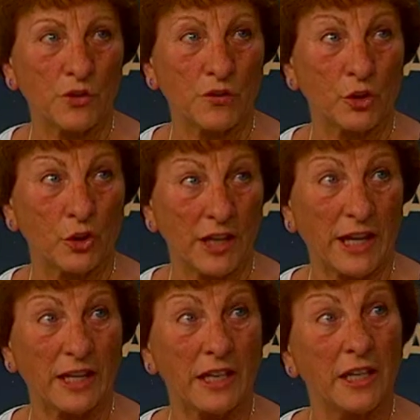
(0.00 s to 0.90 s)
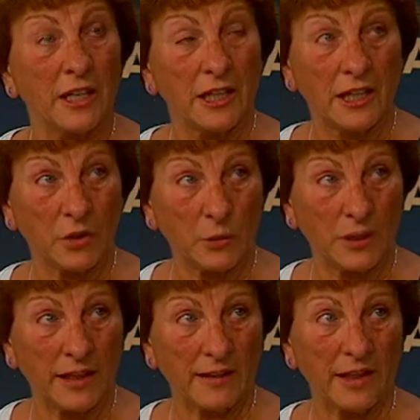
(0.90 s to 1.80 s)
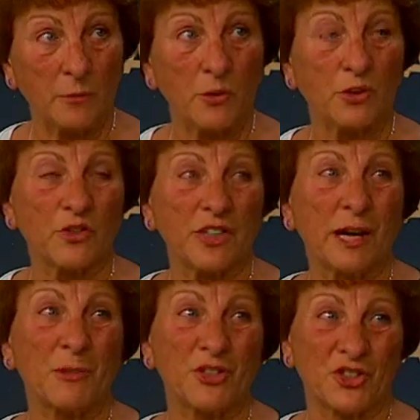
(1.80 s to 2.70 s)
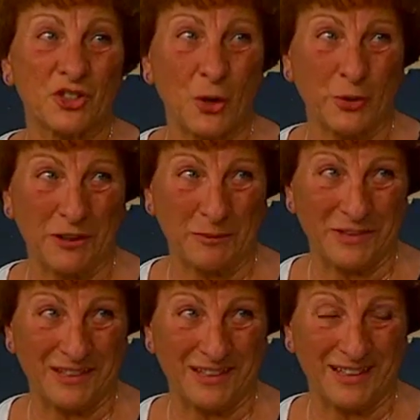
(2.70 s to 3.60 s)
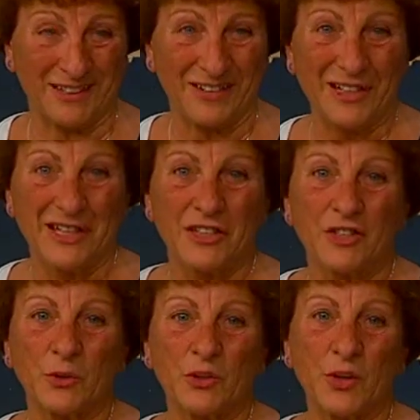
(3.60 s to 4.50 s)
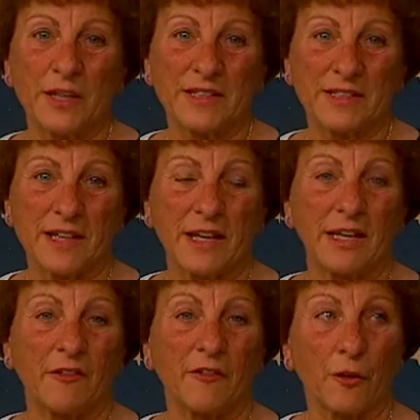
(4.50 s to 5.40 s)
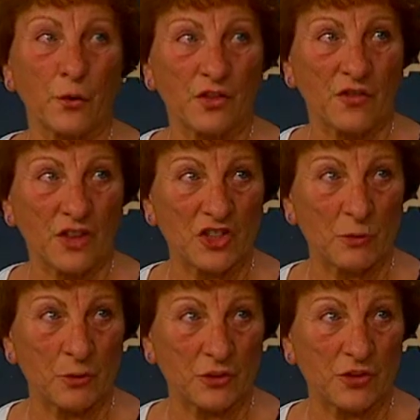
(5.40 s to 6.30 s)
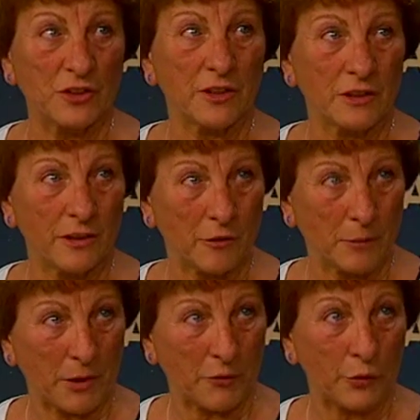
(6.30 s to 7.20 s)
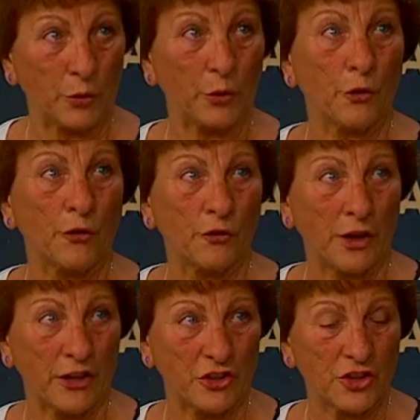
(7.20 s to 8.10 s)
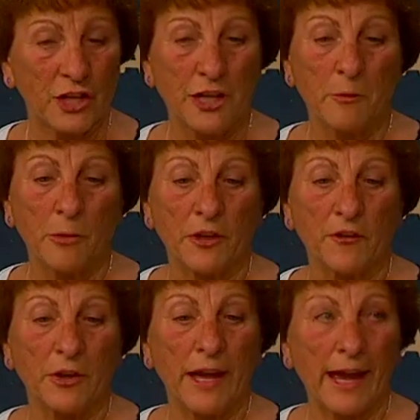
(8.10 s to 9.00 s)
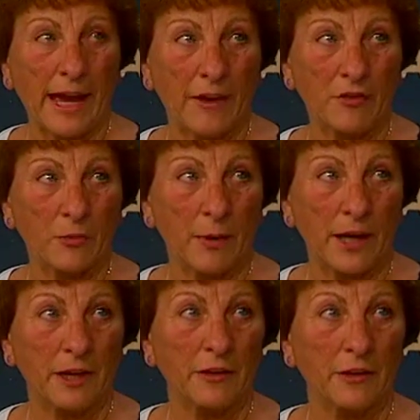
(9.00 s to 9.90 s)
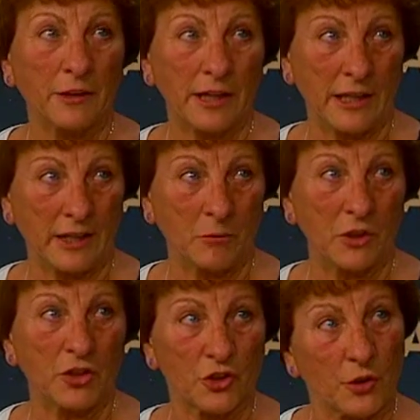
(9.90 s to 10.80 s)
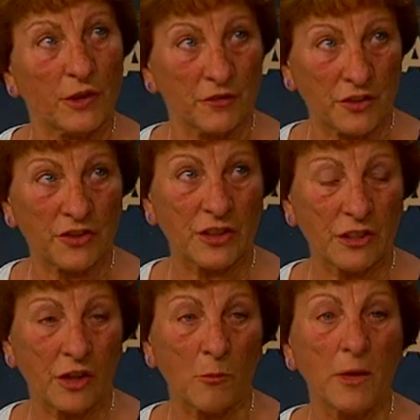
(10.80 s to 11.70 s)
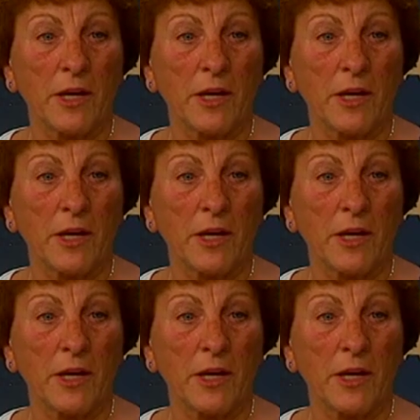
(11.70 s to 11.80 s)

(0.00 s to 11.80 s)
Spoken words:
if you look at it and you read that label, you'll see how much sodium is in there. So we try to say get frozen vegetables. They're better for you, or fresh. But if you have to buy the can because you're on a fixed income,